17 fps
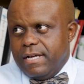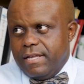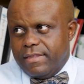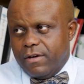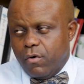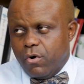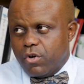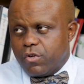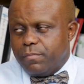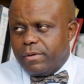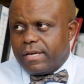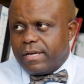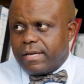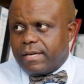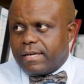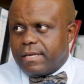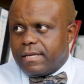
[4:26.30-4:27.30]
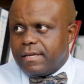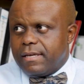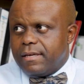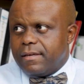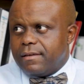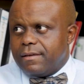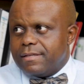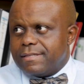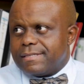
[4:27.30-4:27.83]
The World Bank
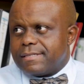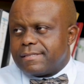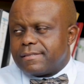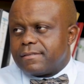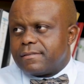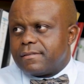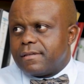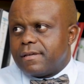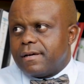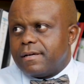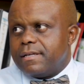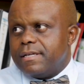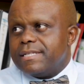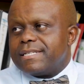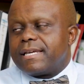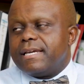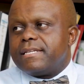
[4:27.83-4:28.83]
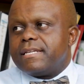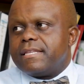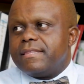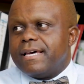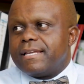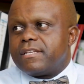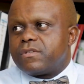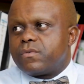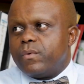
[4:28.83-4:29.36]
is indicated
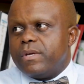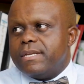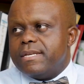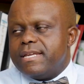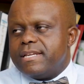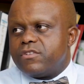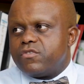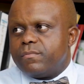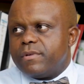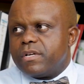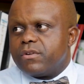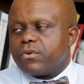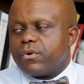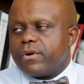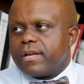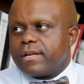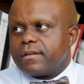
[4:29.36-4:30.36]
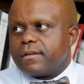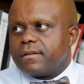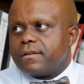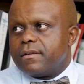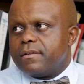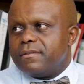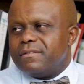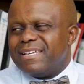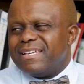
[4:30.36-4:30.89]
that we need to be growing
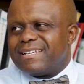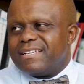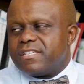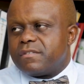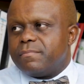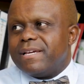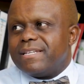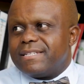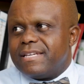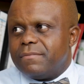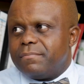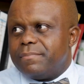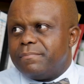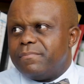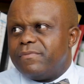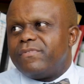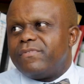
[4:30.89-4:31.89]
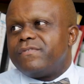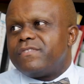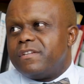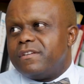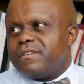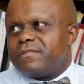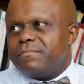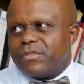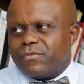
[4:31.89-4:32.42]
at least by
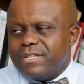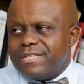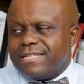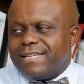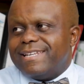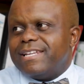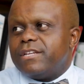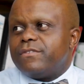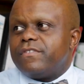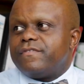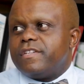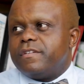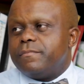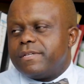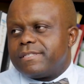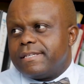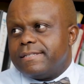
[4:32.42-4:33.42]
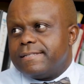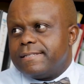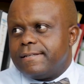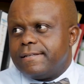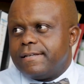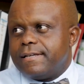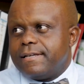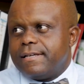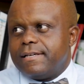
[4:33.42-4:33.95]
between 10 and
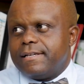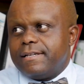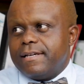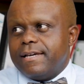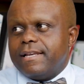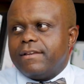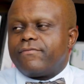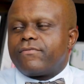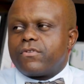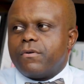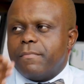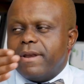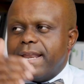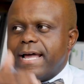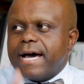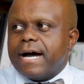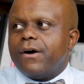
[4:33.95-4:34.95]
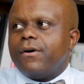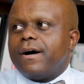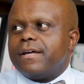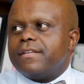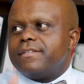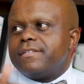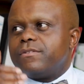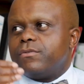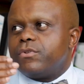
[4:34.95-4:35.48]
15% from now
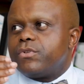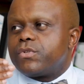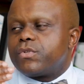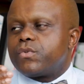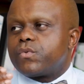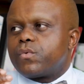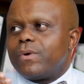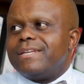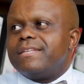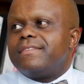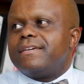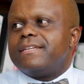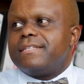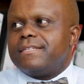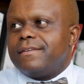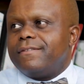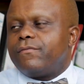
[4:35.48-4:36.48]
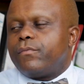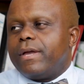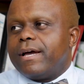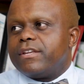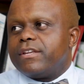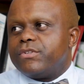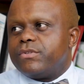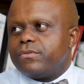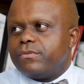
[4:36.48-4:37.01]
until 2030, if we
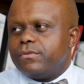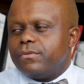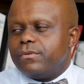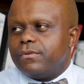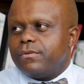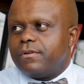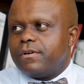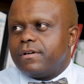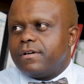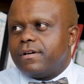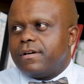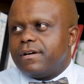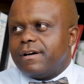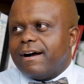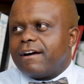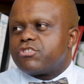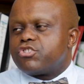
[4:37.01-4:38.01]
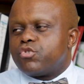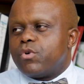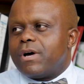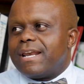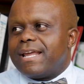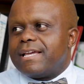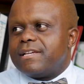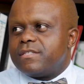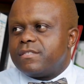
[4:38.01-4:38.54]
are to
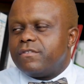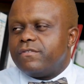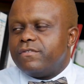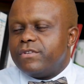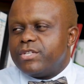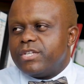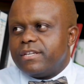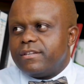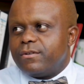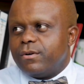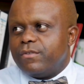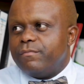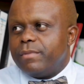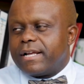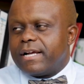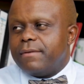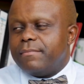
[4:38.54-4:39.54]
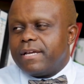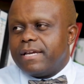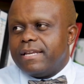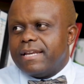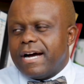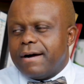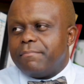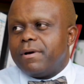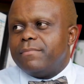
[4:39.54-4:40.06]
actualize the vision of becoming an
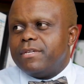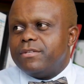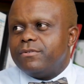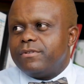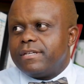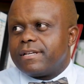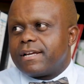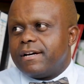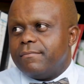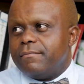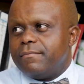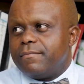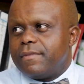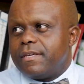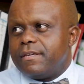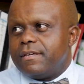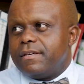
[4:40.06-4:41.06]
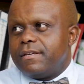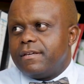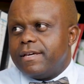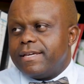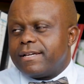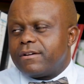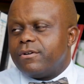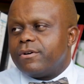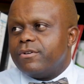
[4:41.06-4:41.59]
upper middle income
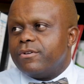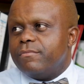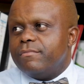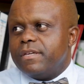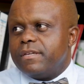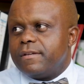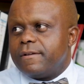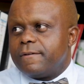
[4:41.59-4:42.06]
economy.